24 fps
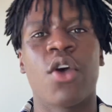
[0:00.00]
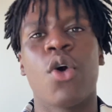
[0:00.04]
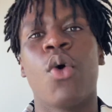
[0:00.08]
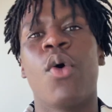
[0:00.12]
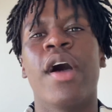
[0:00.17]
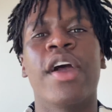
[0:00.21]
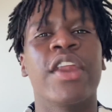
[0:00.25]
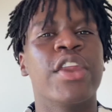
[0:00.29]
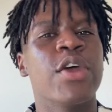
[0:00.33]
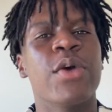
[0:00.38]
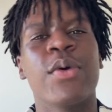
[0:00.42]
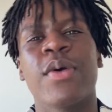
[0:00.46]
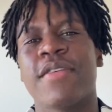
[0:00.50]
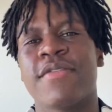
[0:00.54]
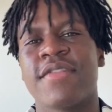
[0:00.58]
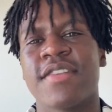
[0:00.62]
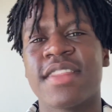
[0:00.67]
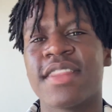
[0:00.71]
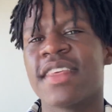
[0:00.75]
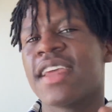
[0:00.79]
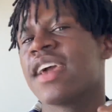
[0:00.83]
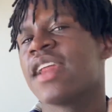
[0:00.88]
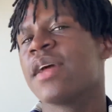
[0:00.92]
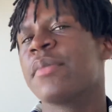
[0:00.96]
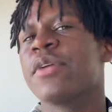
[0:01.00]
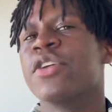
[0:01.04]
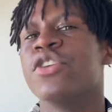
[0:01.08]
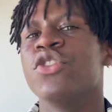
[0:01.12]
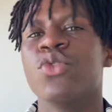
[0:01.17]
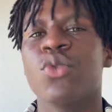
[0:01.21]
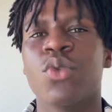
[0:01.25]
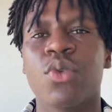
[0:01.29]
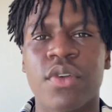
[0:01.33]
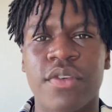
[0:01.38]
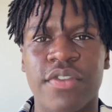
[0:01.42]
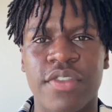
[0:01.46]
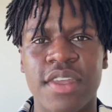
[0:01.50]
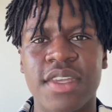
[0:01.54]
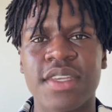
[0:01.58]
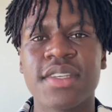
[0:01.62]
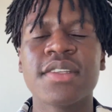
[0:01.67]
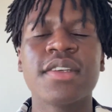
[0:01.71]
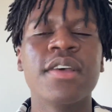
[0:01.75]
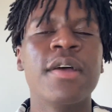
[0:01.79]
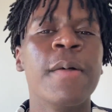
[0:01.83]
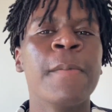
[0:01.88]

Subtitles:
oh, I know everything and I'm going to do all of this.